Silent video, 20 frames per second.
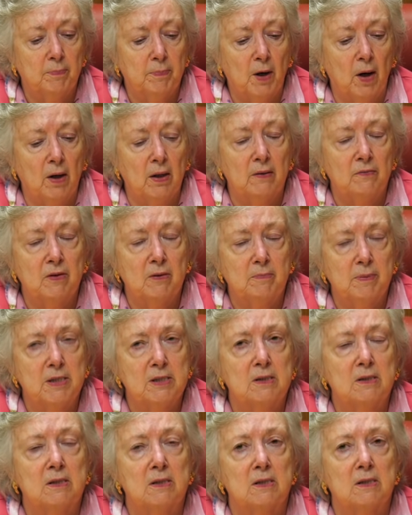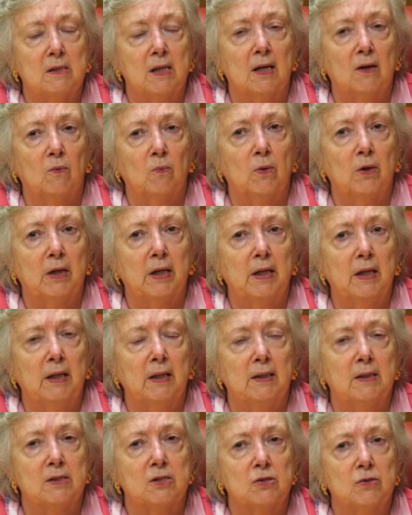part of the business they're
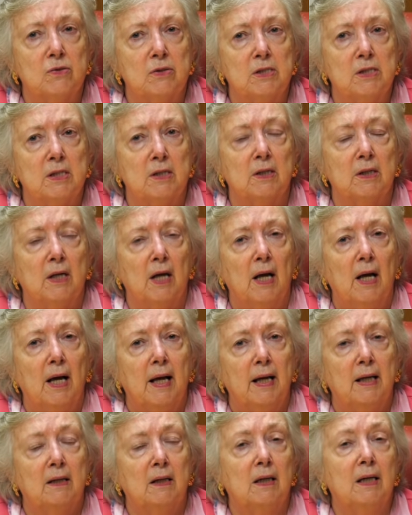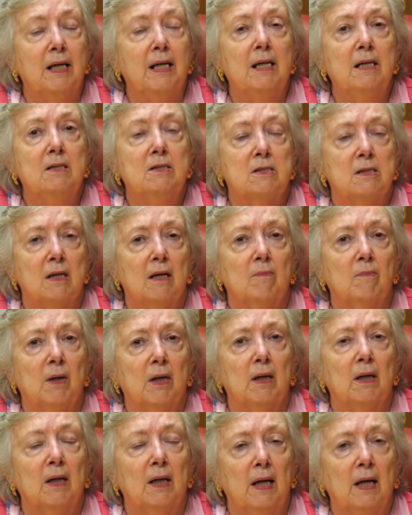working in, as soon as it needs them
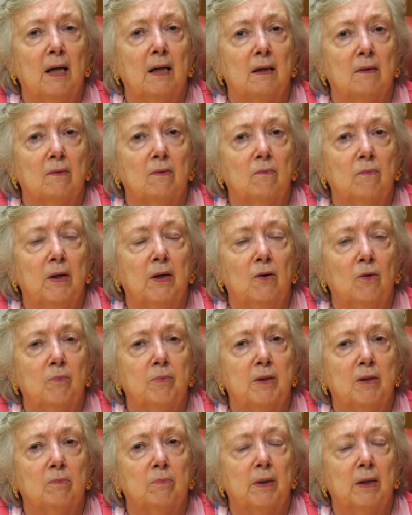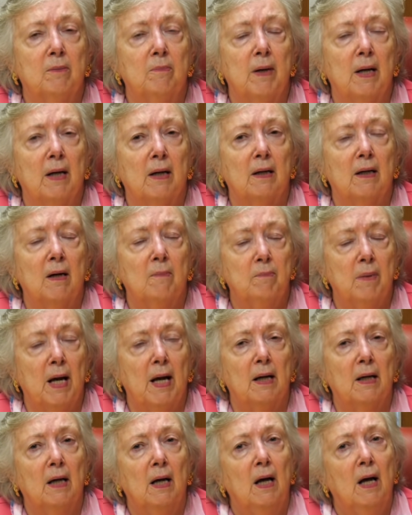again, we hope they'll come
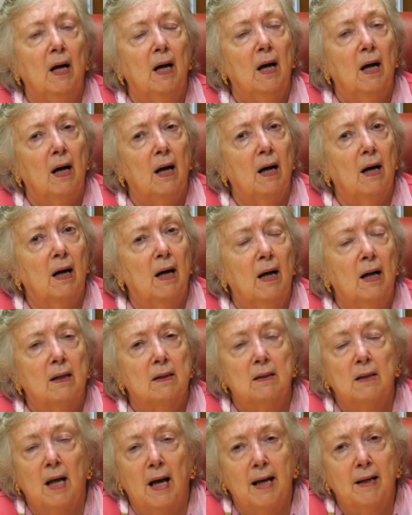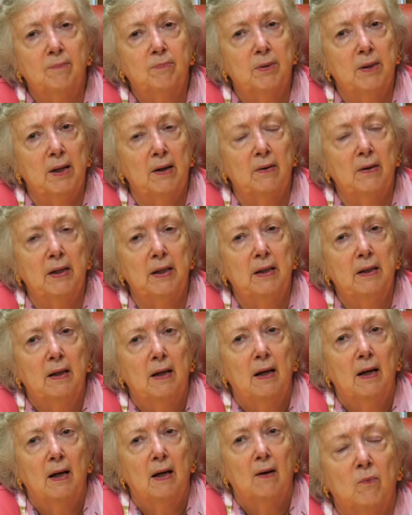back.
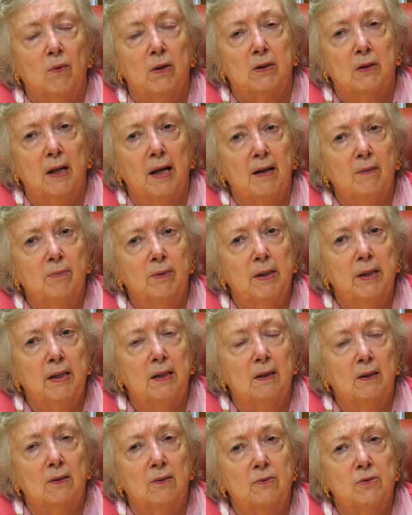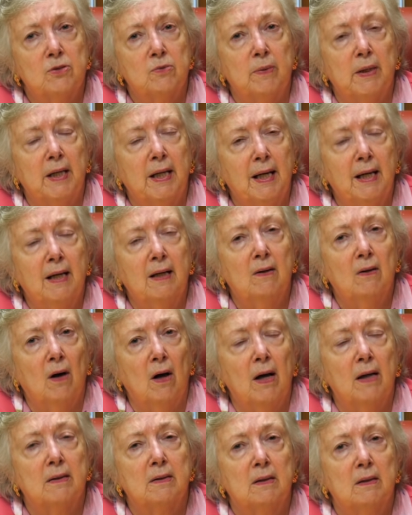Library, with library closed, we
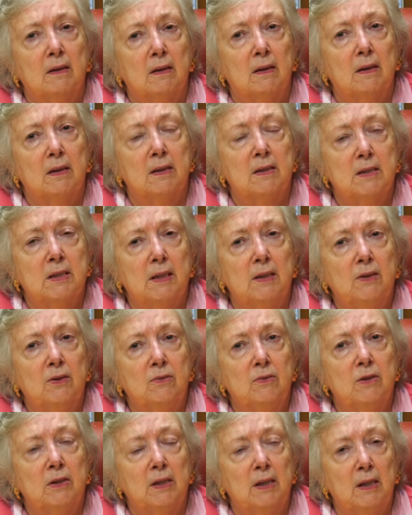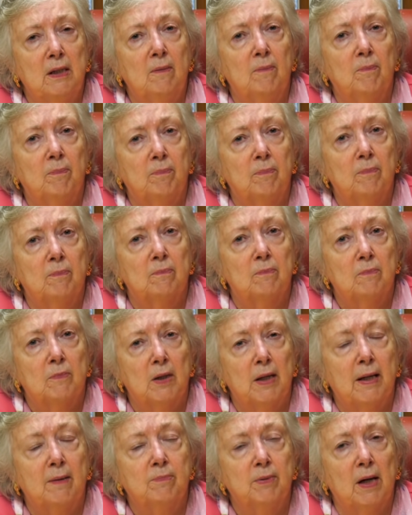cannot continue to keep
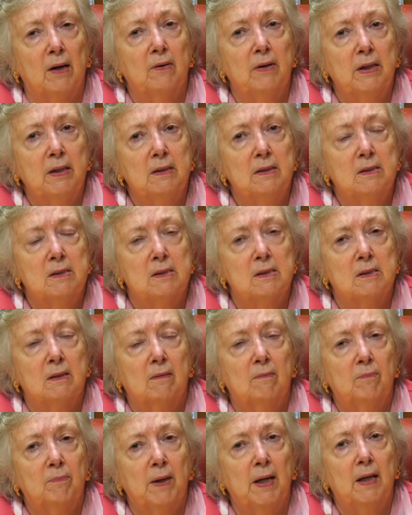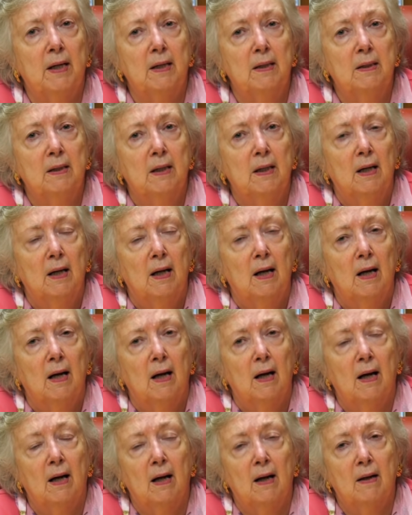librarians paid.
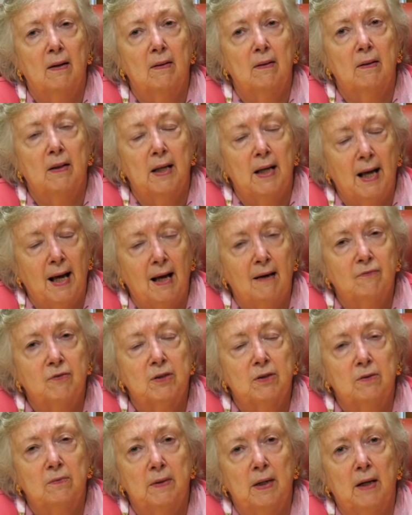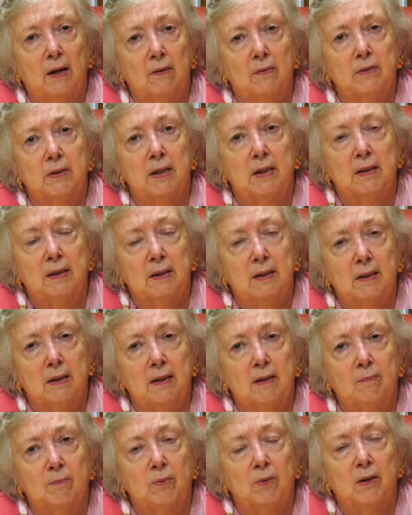They have to go out and get
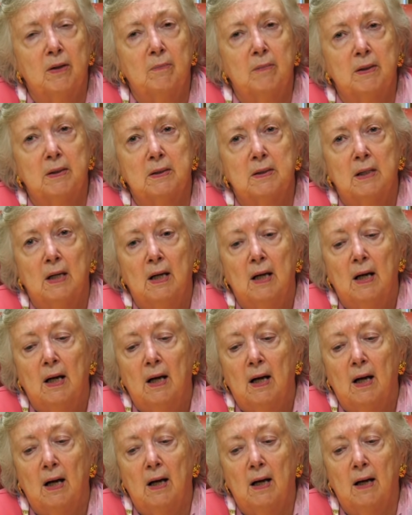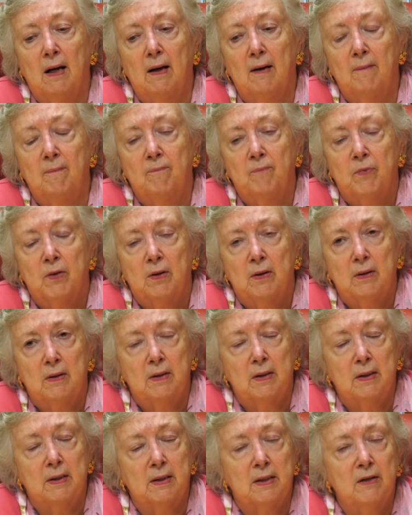unemployment.
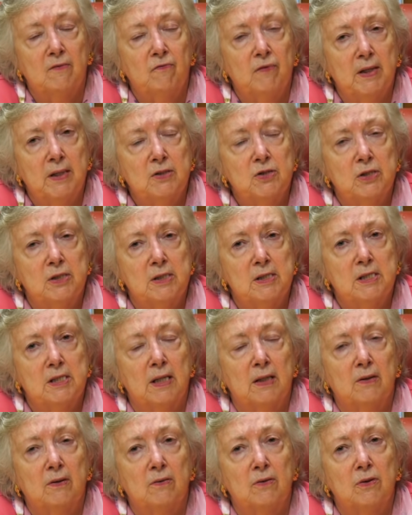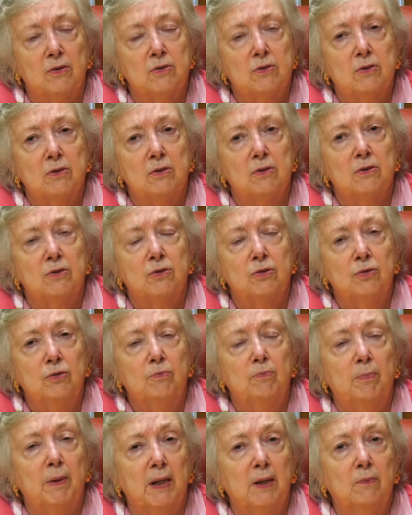The convention center, those are the
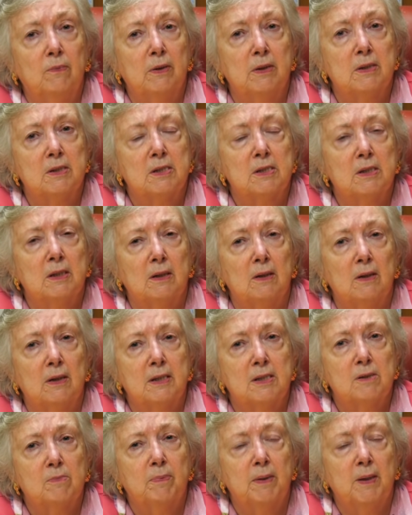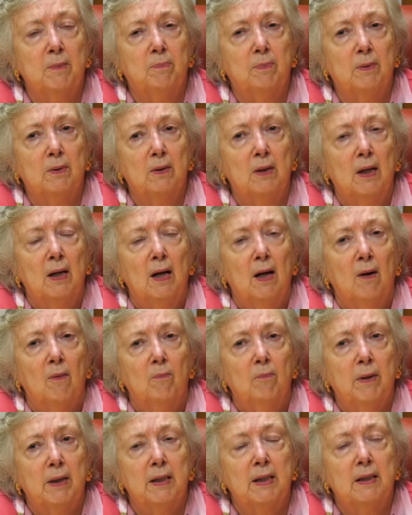two big ones that lost people.
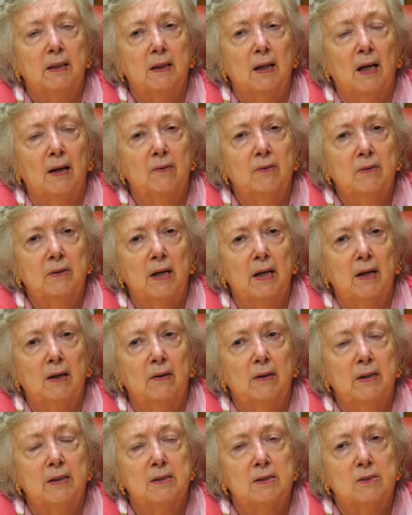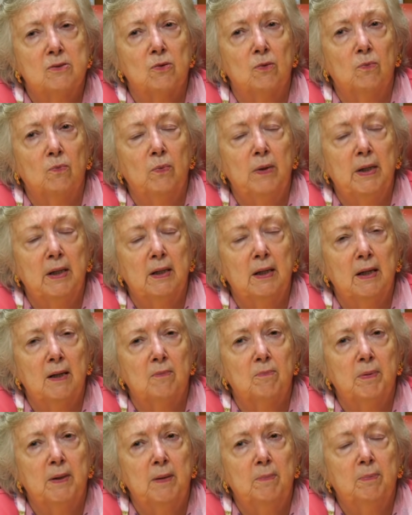But in other areas, we
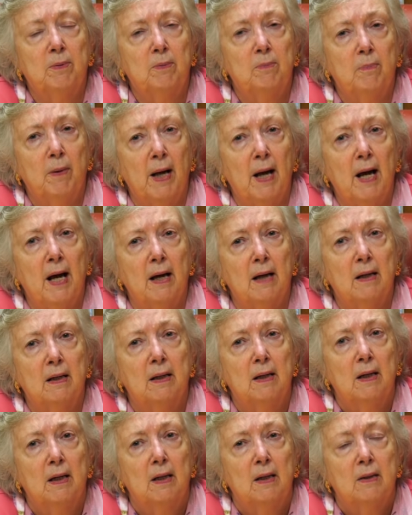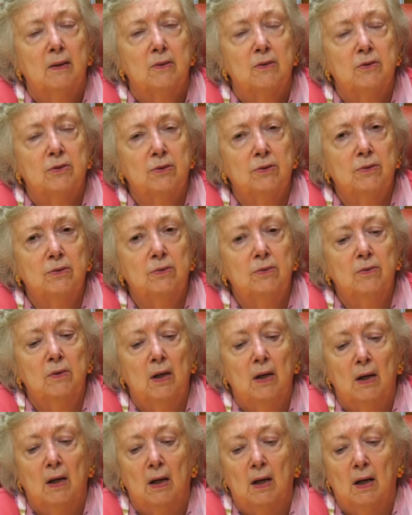cut people back
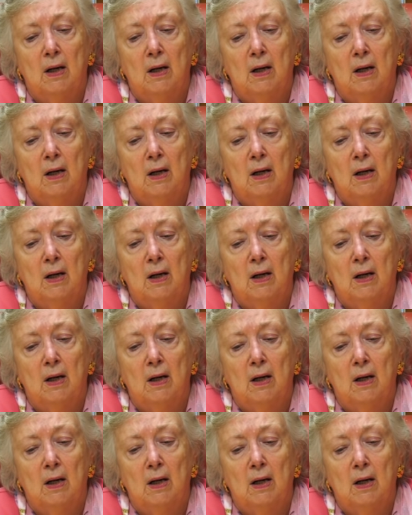to